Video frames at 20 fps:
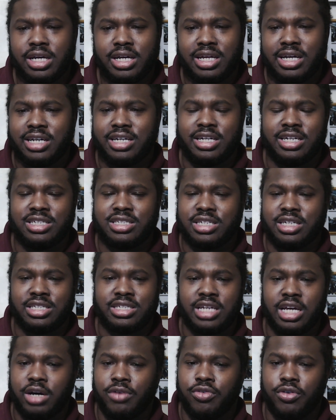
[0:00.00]
It's
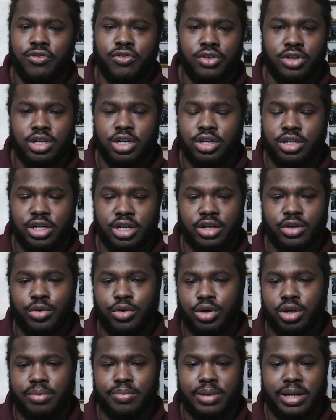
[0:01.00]
helpful for your young
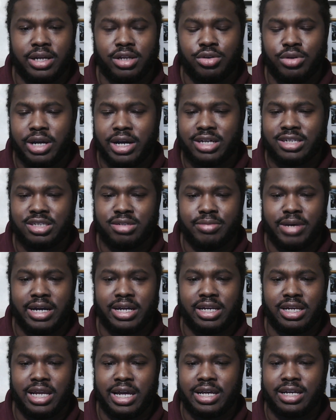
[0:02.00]
quarterback. You got
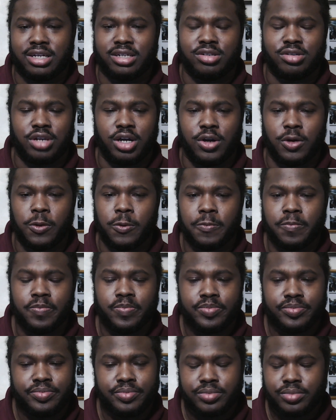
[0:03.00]
somebody like, you know,
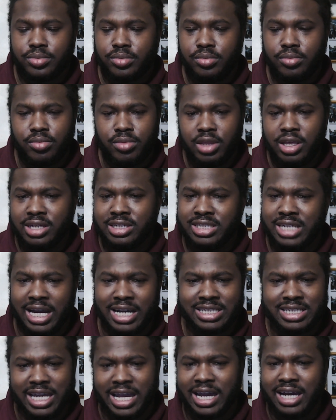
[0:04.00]

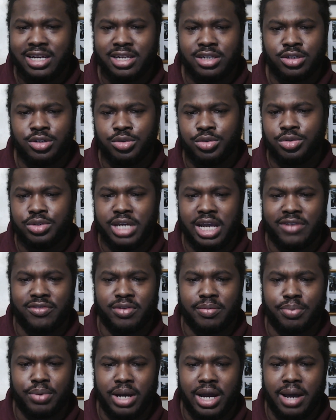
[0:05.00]
Josh Allen, who's
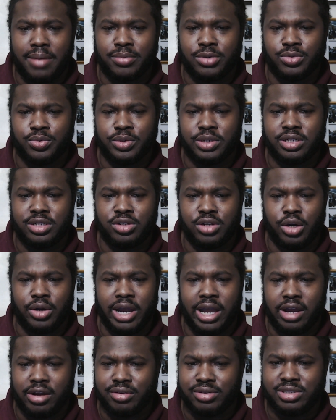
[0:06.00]
having problems with, you know,
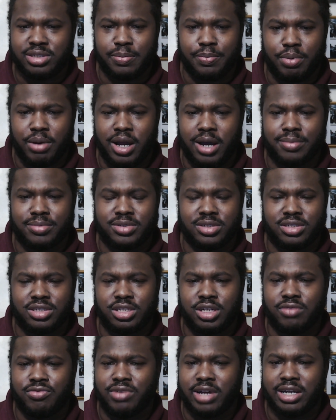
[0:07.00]
accuracy problems and
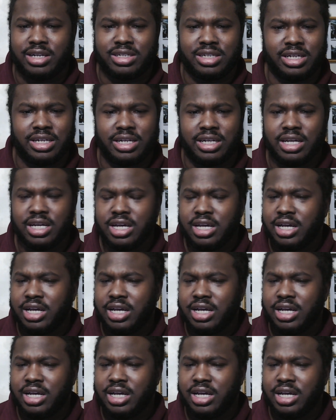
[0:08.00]
stuff like that.